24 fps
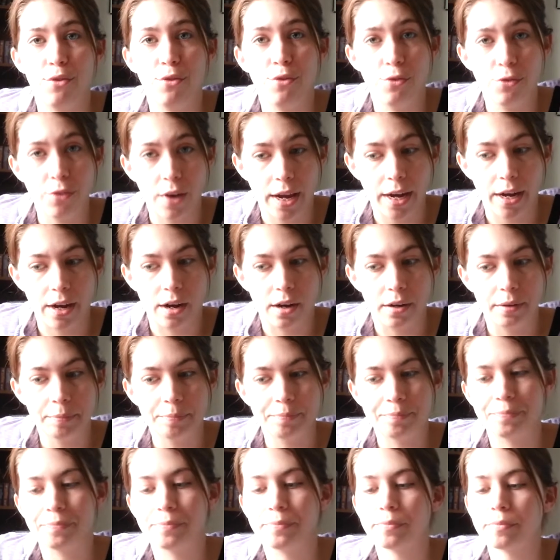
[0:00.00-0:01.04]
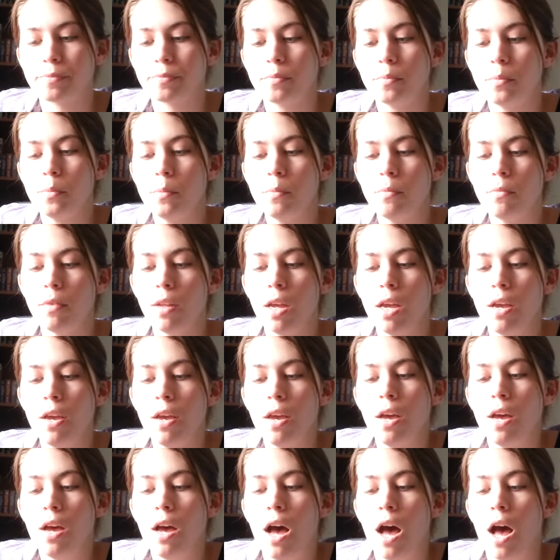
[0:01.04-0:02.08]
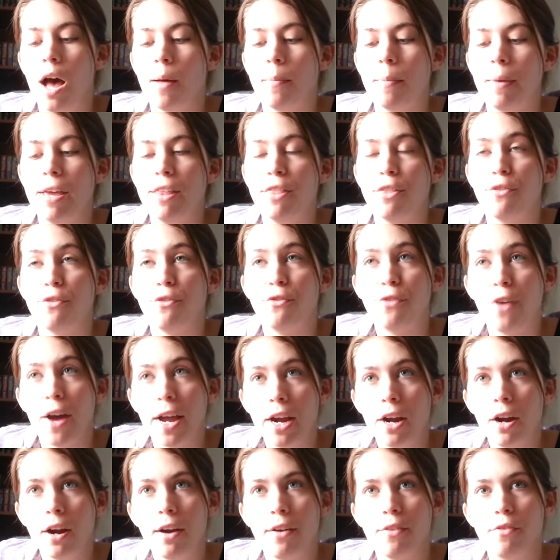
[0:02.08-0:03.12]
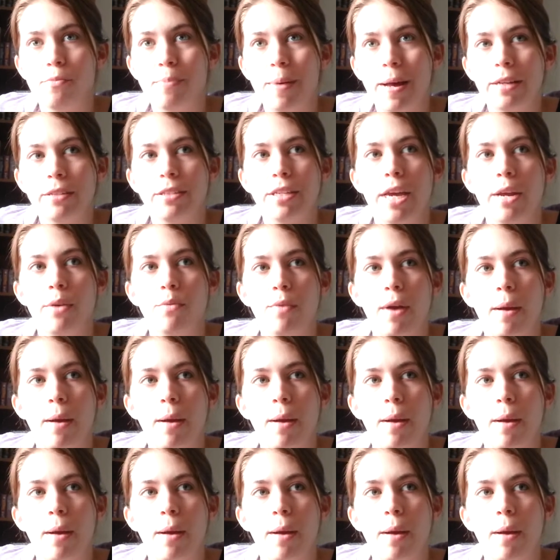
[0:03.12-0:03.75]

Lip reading: fire. And the fire of Beltane